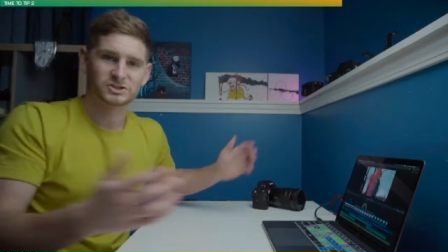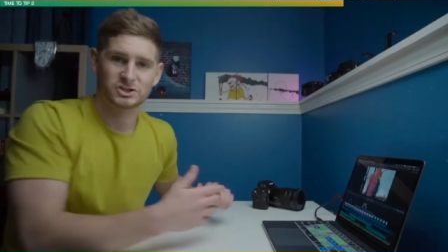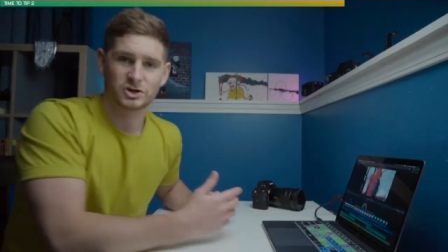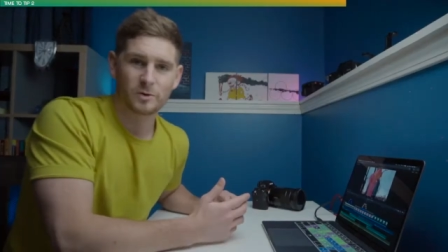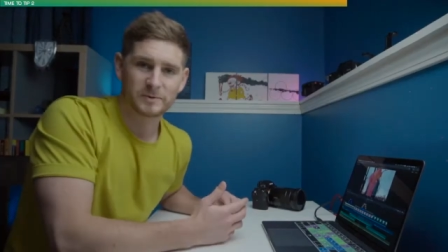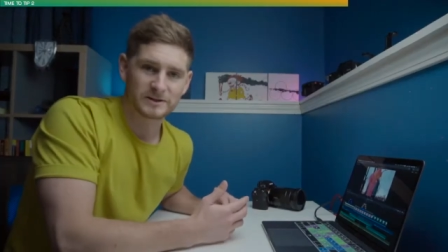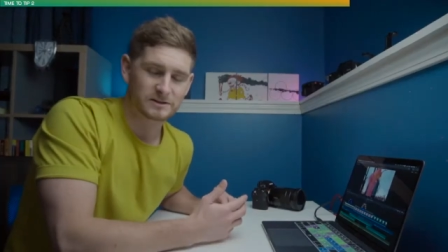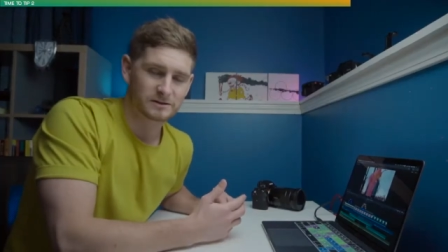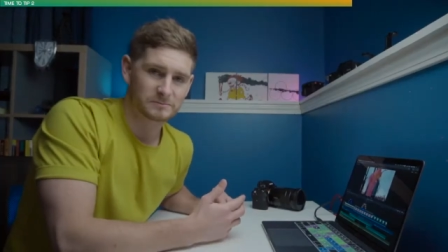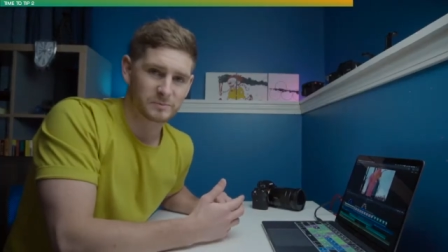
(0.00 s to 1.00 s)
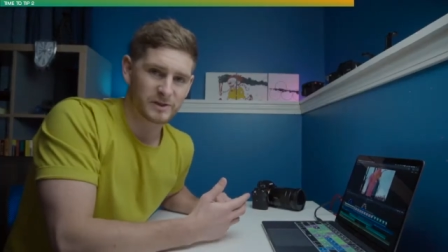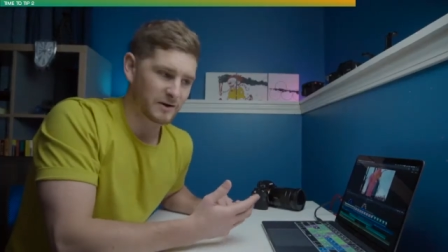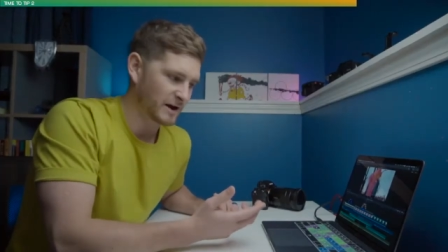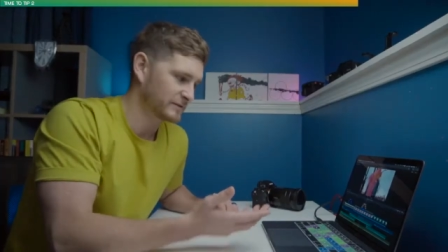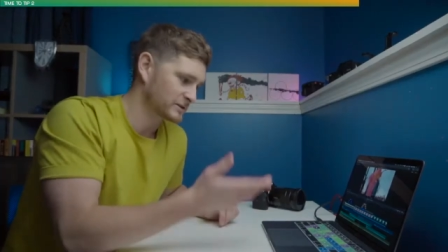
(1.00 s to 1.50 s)
Just copies them
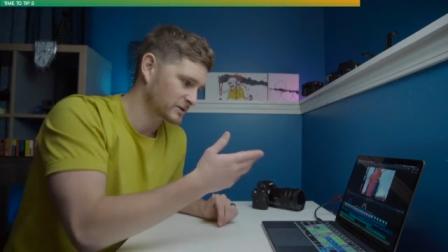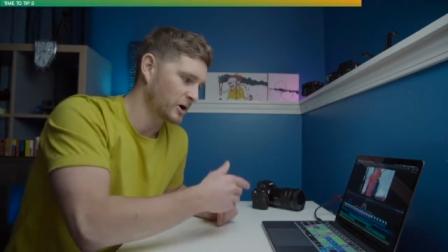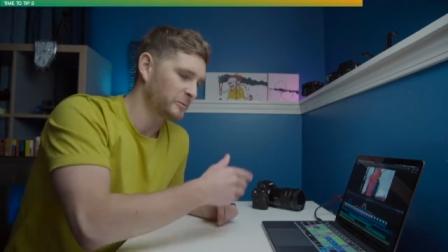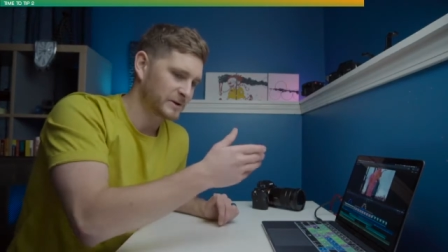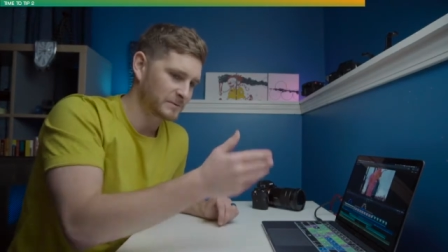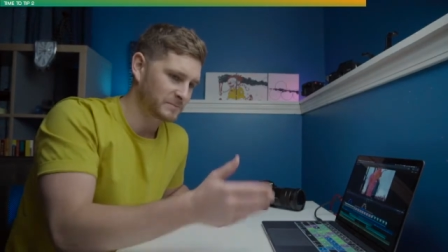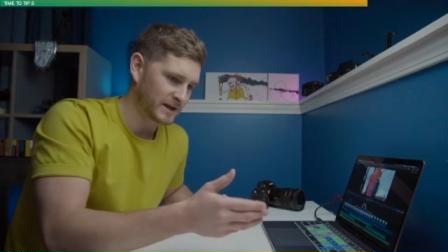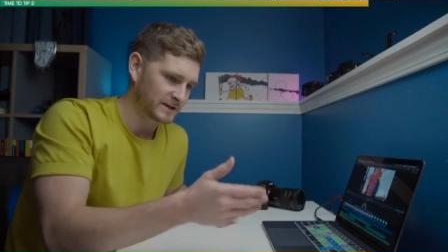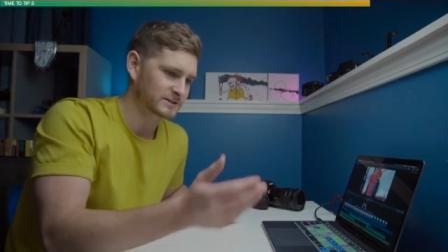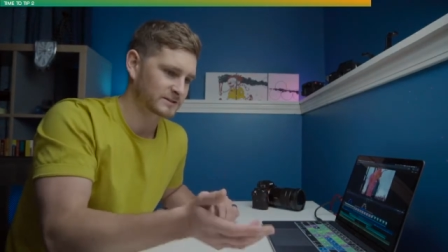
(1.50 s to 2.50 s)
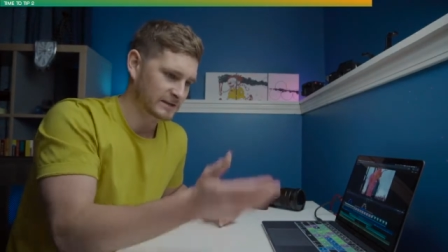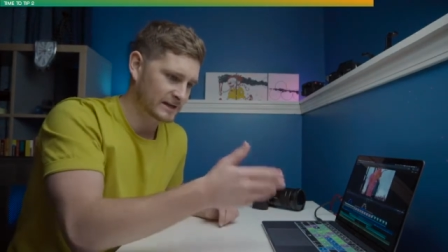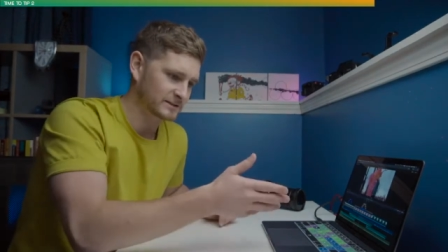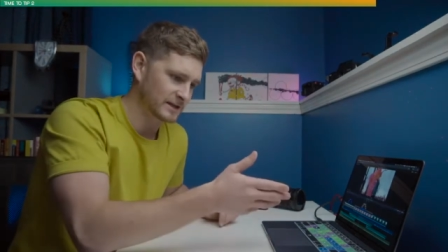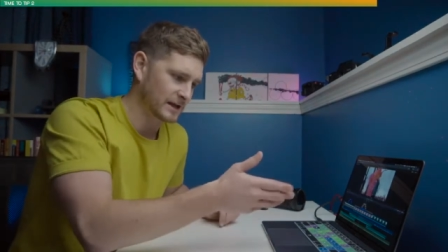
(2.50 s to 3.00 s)
without having to copy and paste,
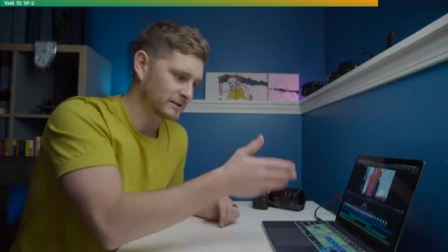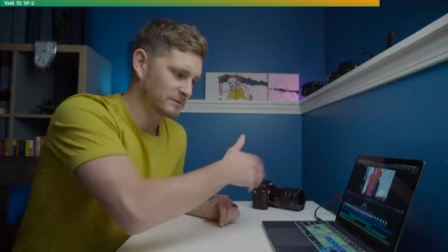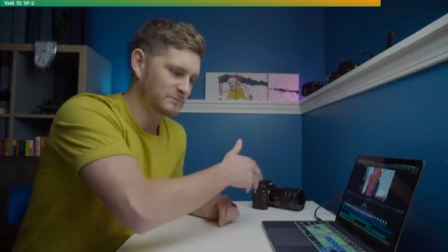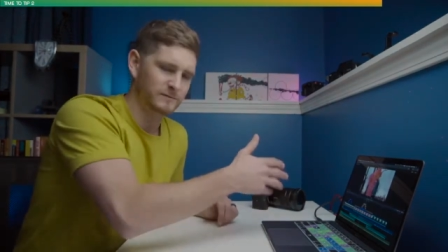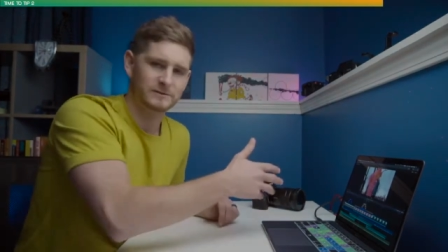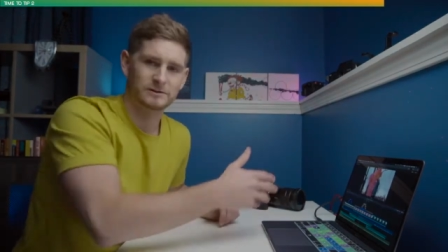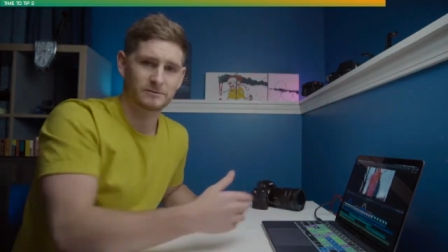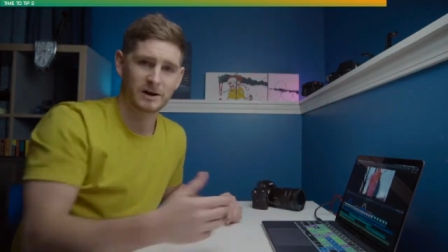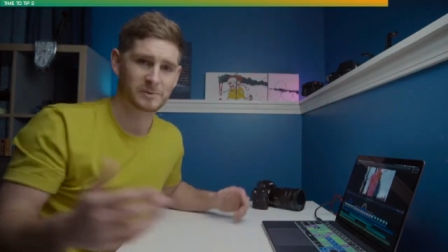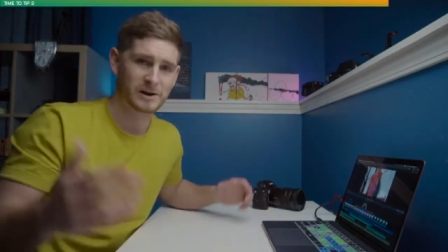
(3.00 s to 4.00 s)
select again, and then move into the right